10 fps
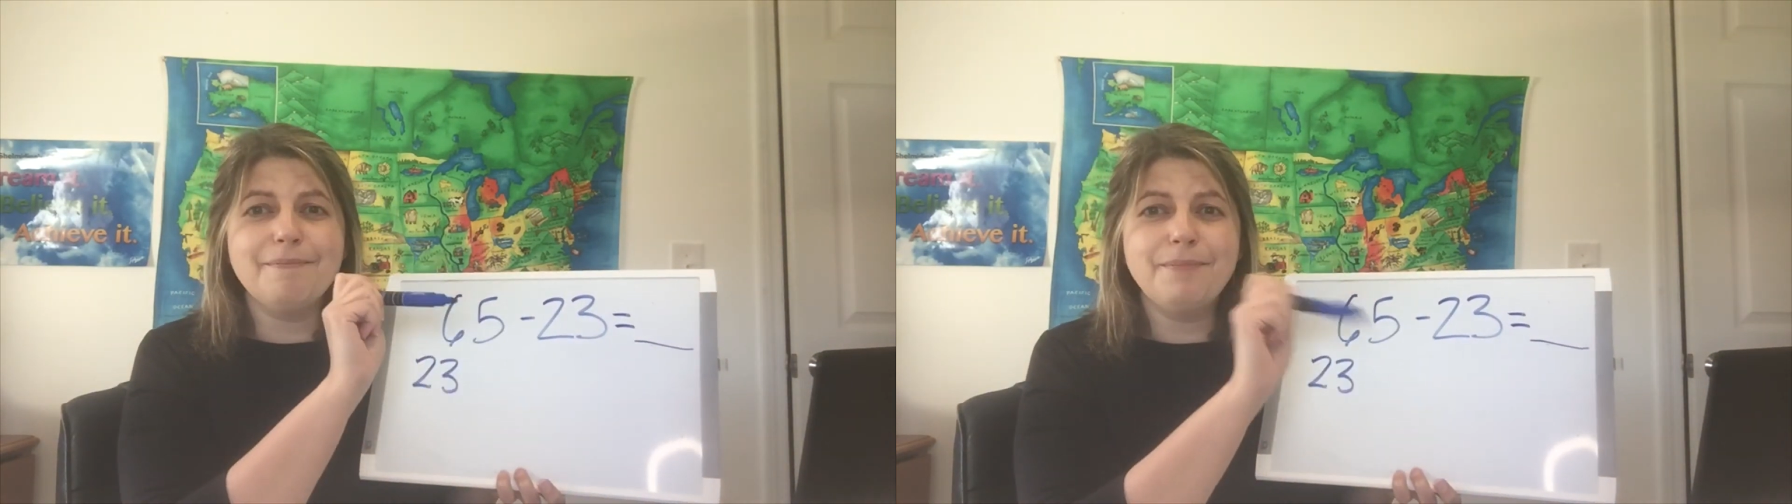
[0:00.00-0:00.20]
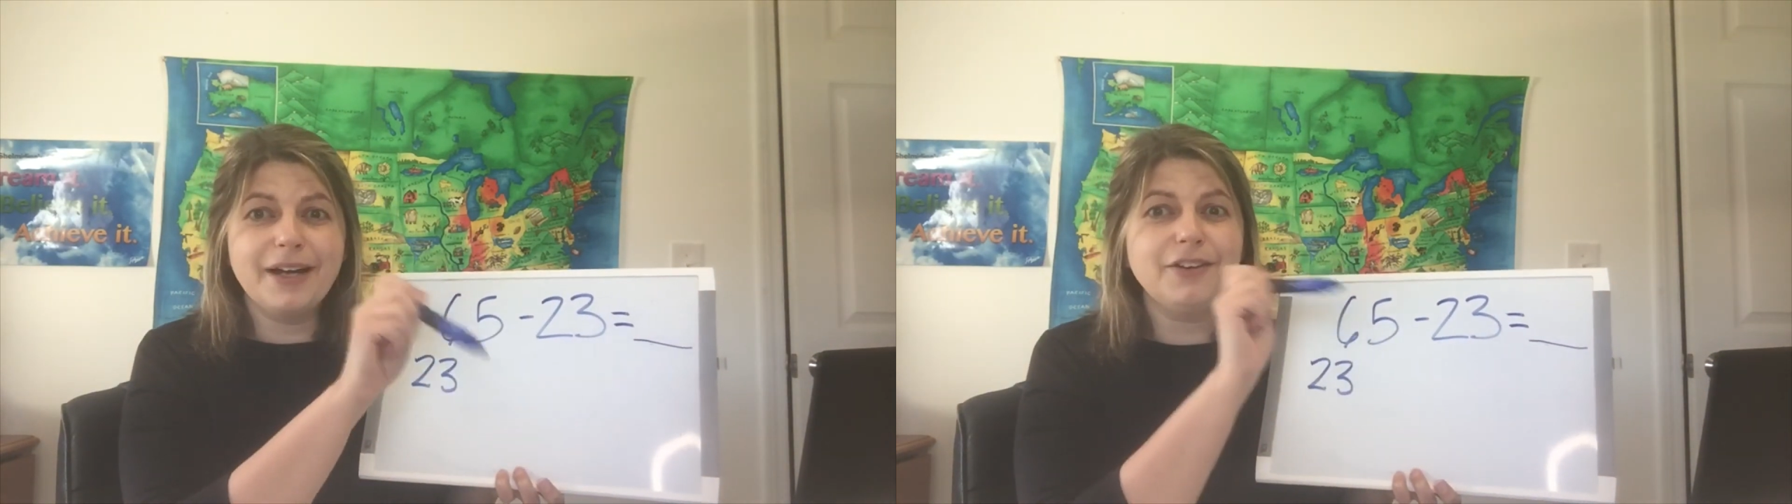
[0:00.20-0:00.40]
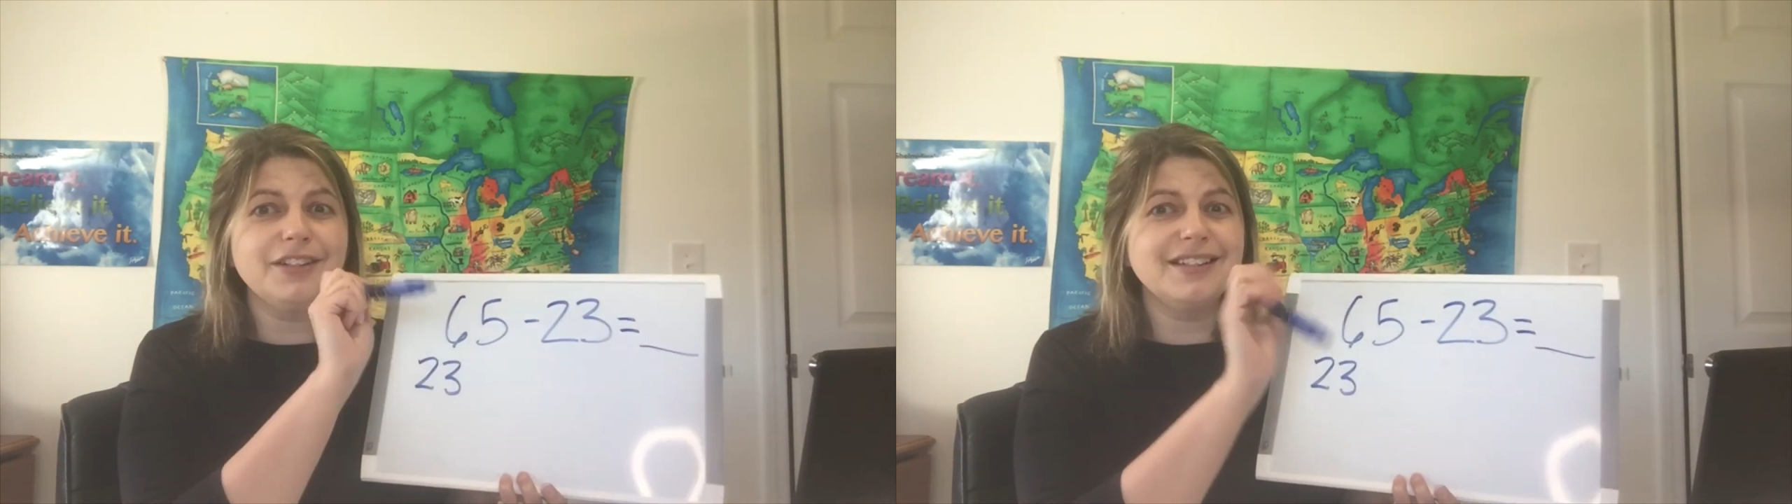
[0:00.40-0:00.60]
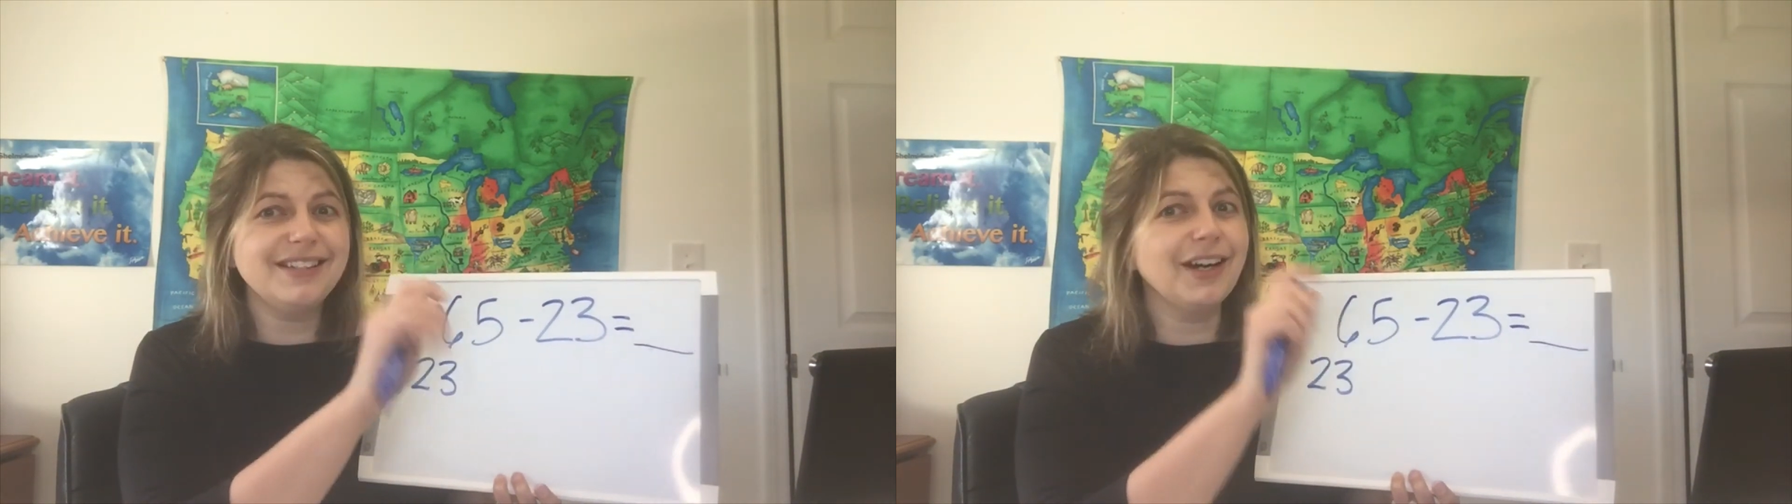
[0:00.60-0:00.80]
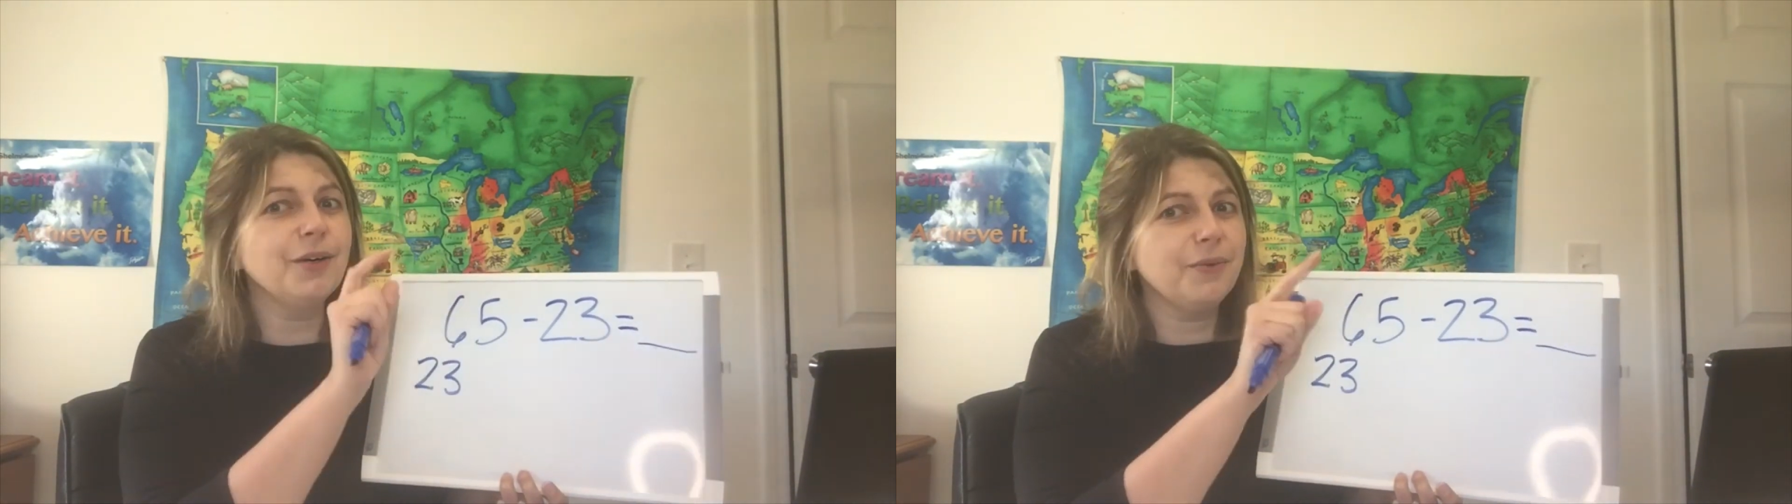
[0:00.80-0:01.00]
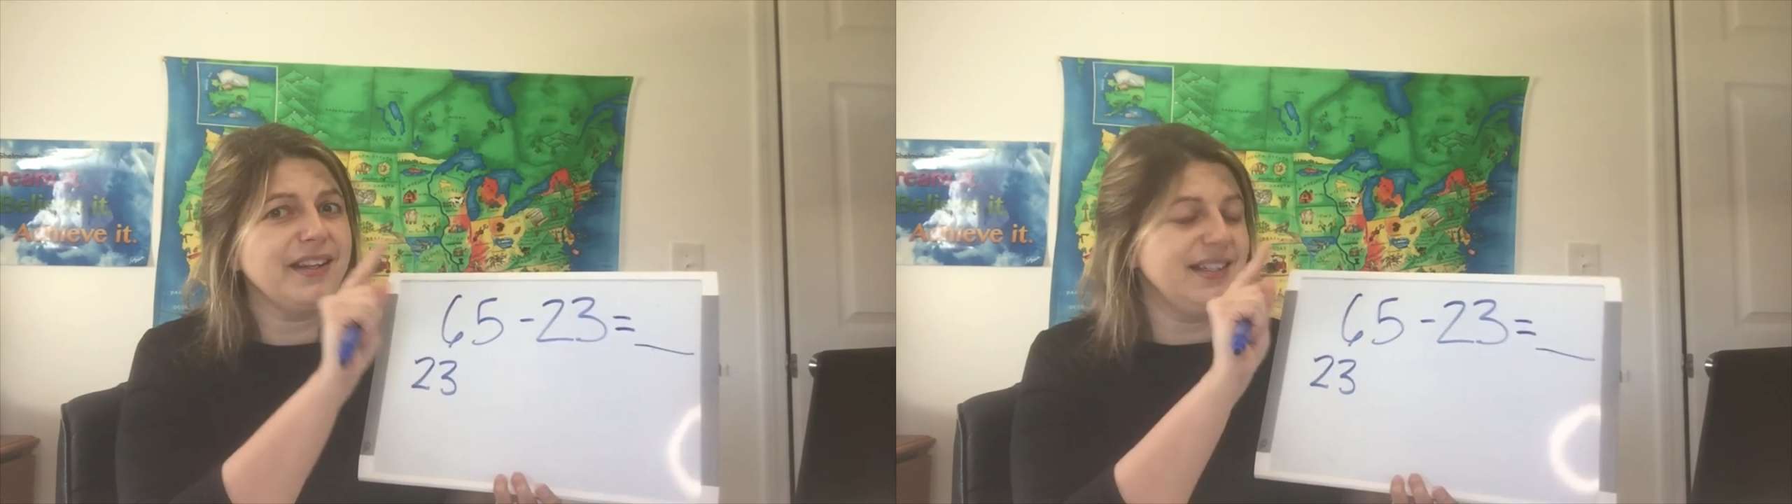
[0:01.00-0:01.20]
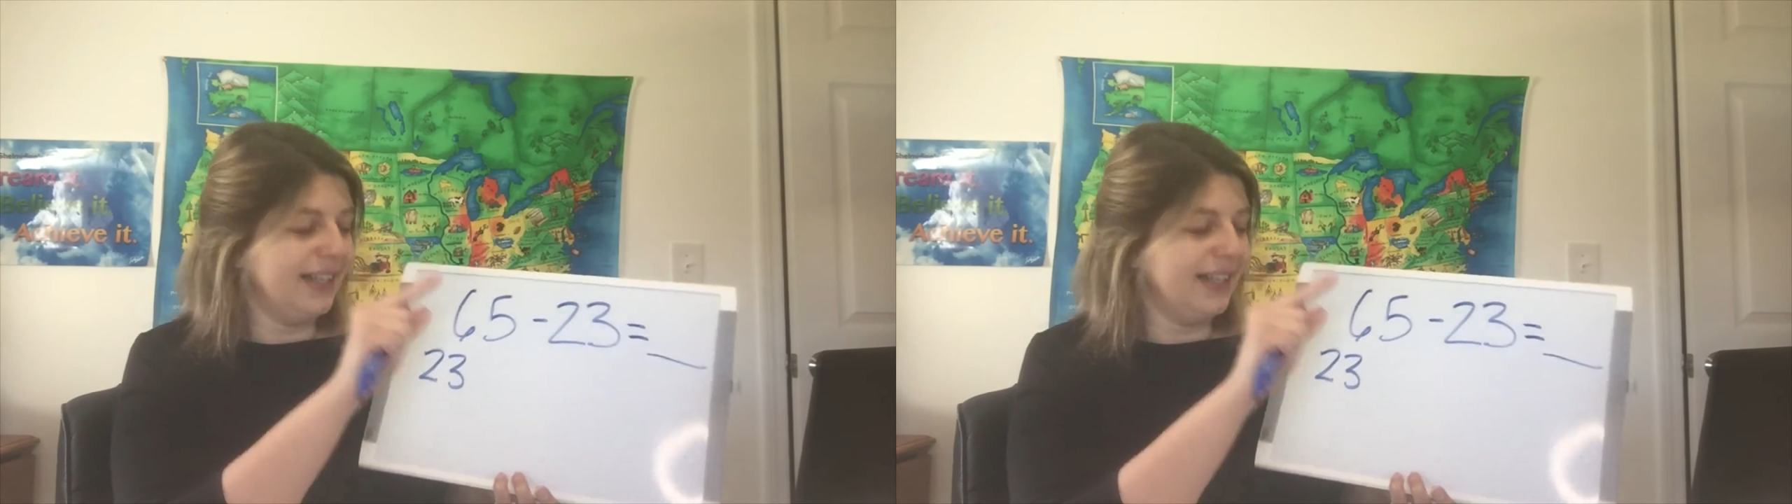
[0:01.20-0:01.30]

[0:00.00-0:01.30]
better to start with